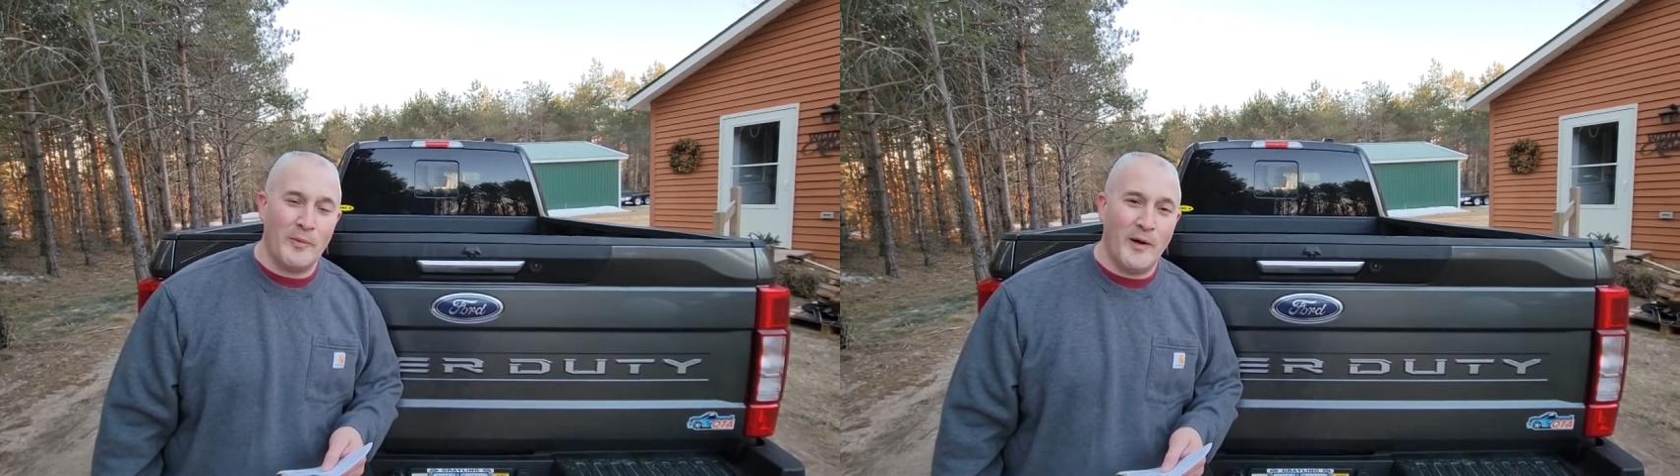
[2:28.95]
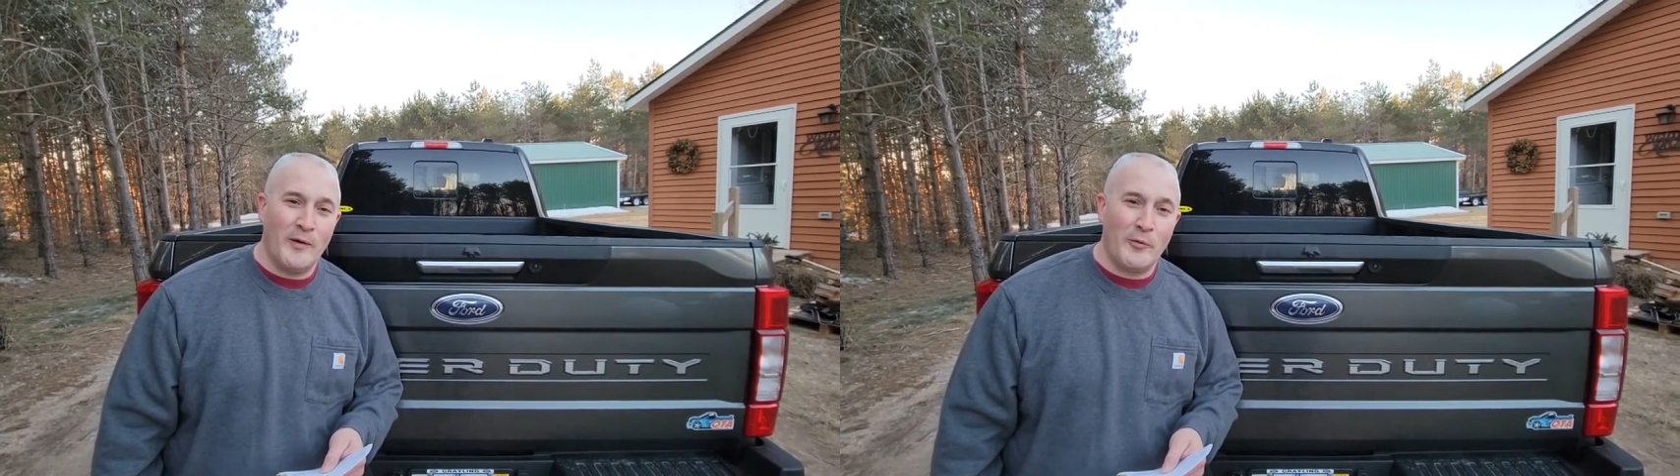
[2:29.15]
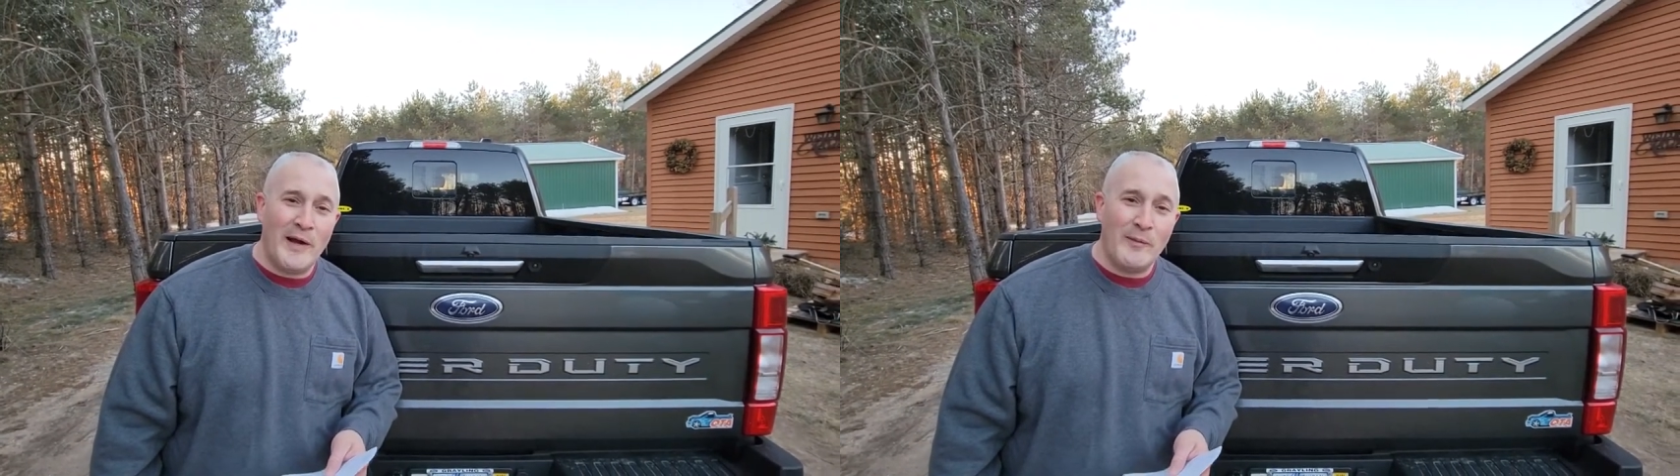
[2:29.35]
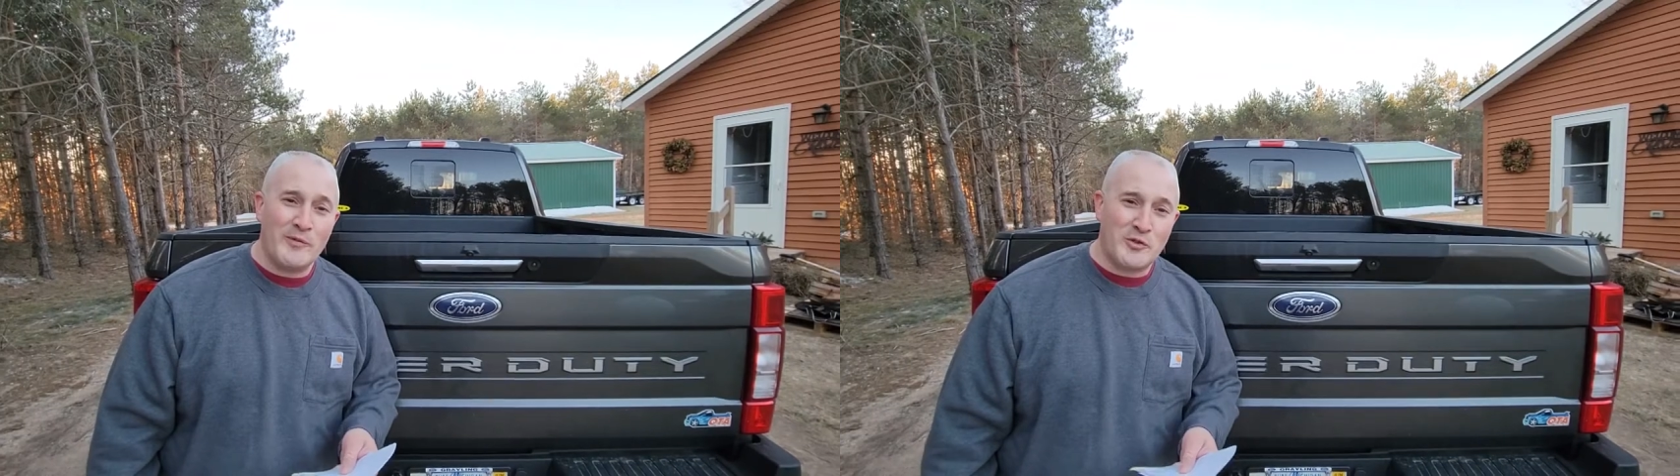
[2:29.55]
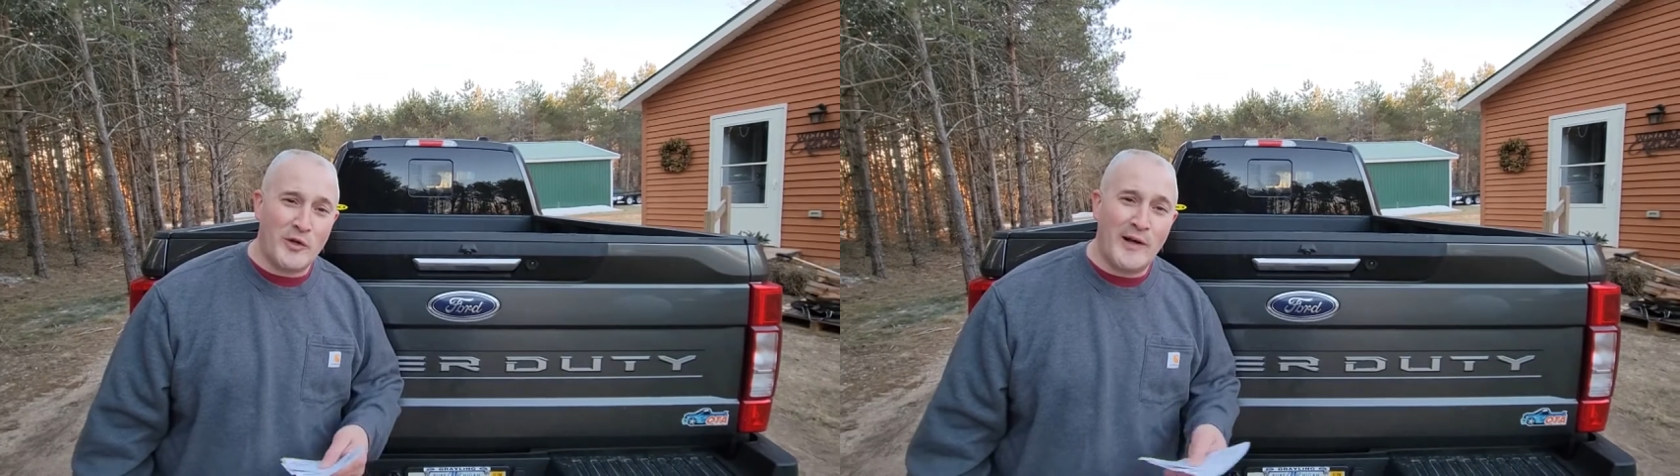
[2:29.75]
uh,
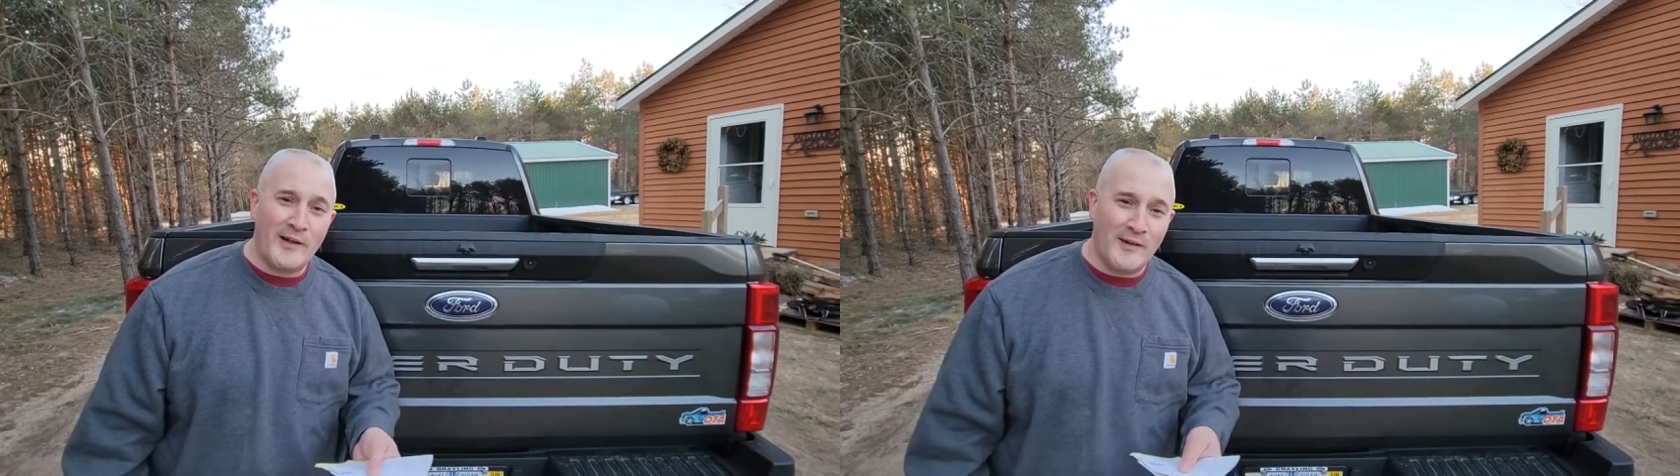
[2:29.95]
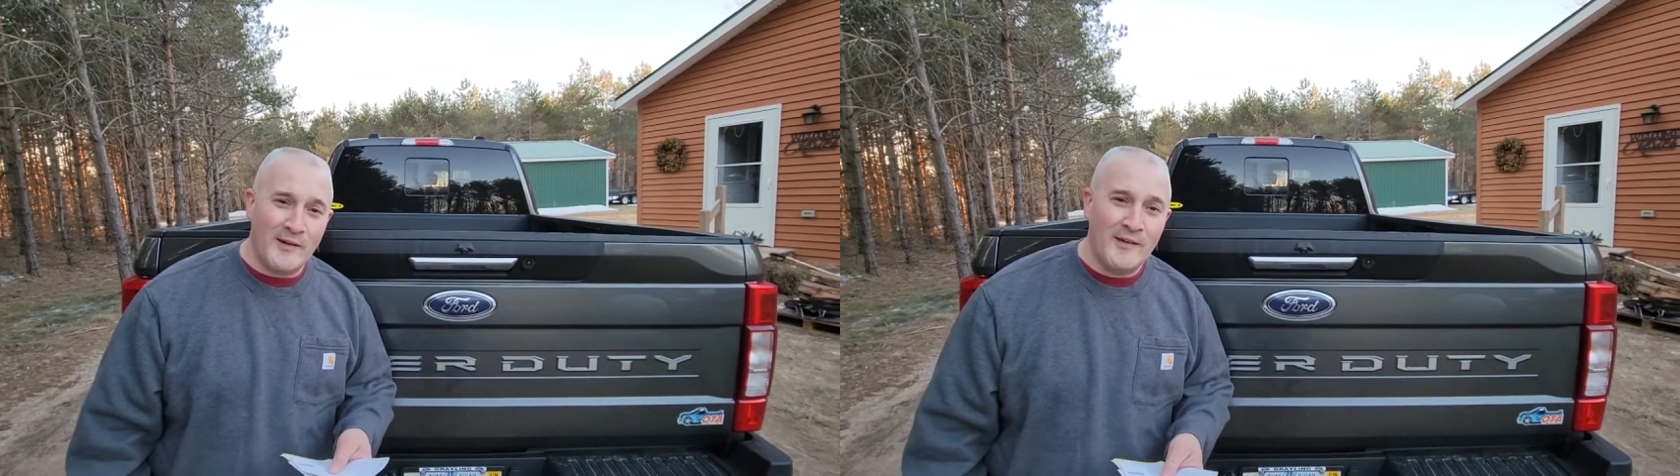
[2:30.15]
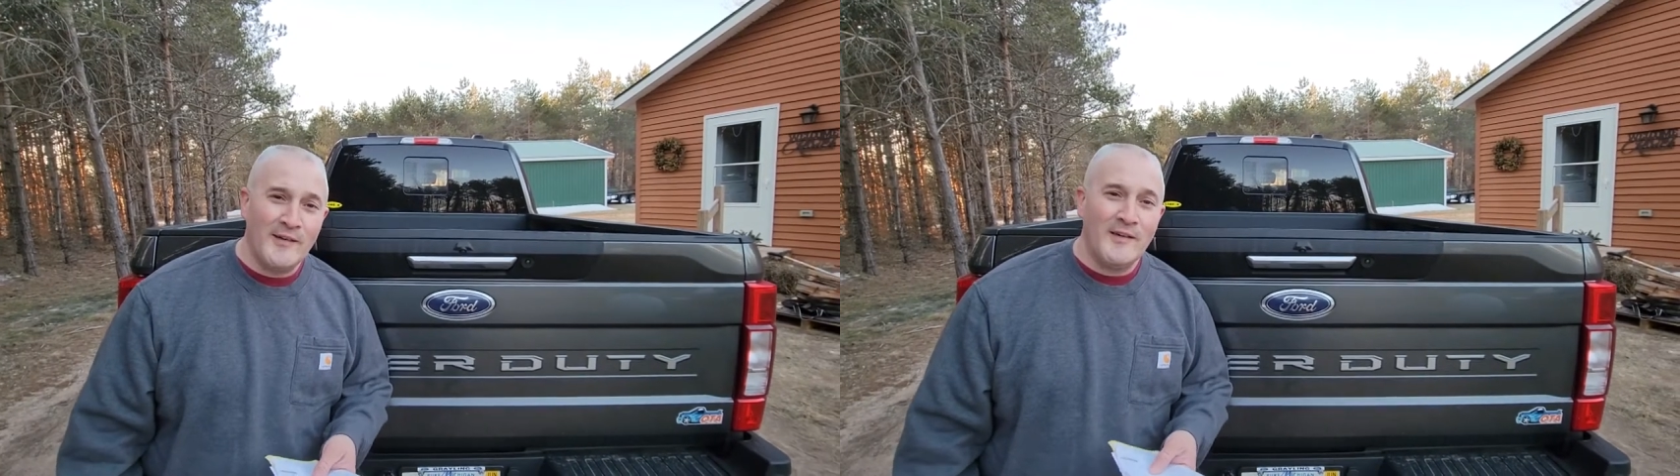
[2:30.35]
Ram's trailer.